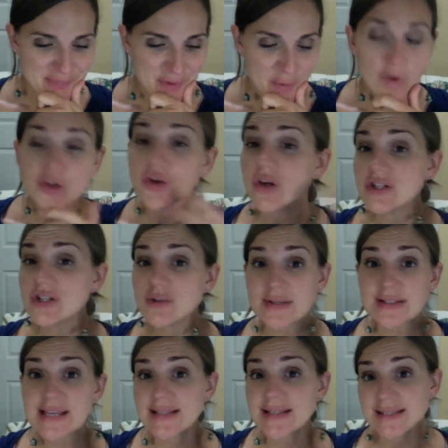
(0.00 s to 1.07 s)
Well, you could do it
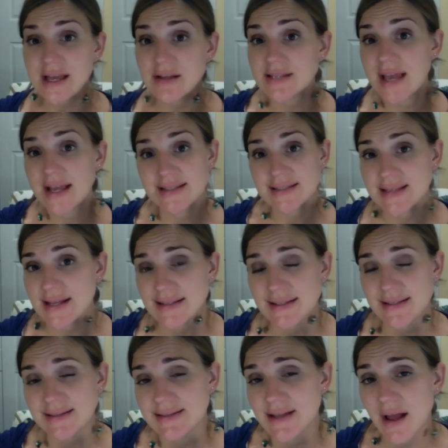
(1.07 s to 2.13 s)
to sell 10 sets.
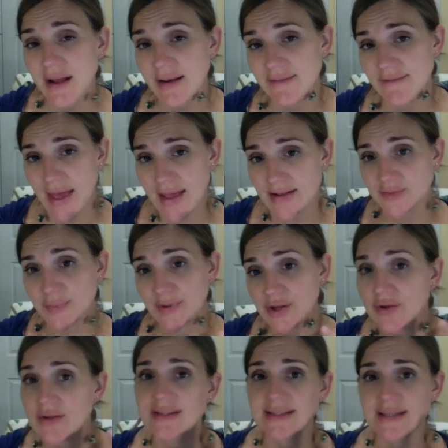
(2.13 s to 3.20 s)
It's not an event, but you
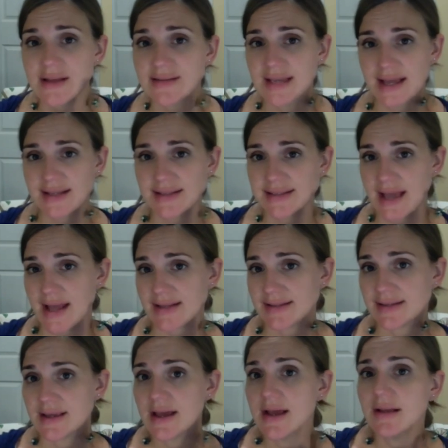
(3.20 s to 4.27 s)
could sell 10 sets.
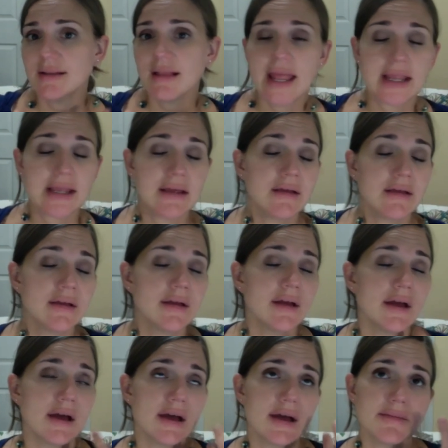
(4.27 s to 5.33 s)
Like
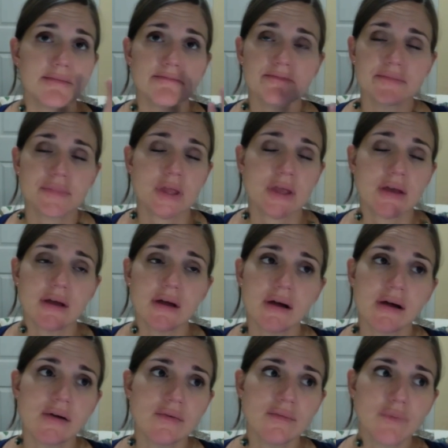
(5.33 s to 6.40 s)

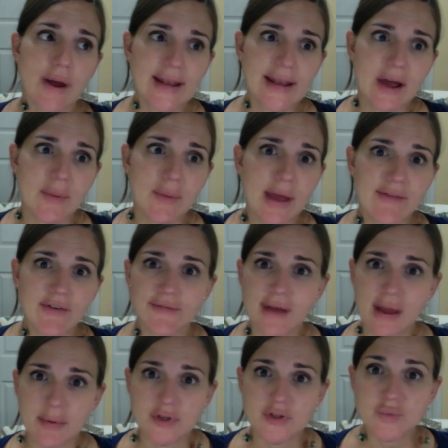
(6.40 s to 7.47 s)
right now we have our
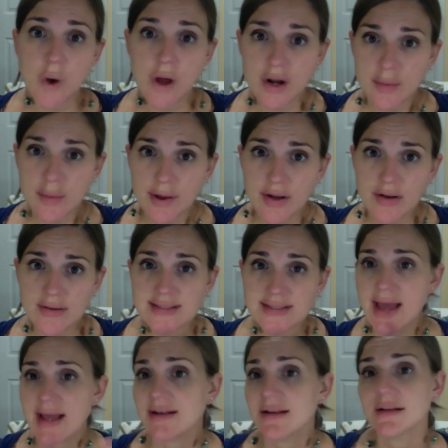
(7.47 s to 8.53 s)
fabulous water bottle
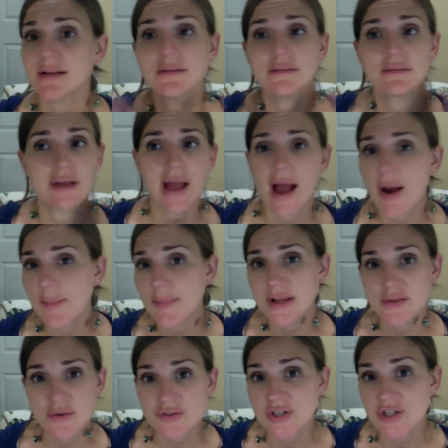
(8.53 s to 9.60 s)
set. How many of
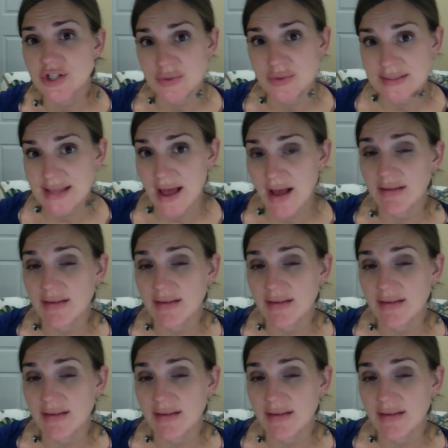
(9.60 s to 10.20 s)
those could you sell?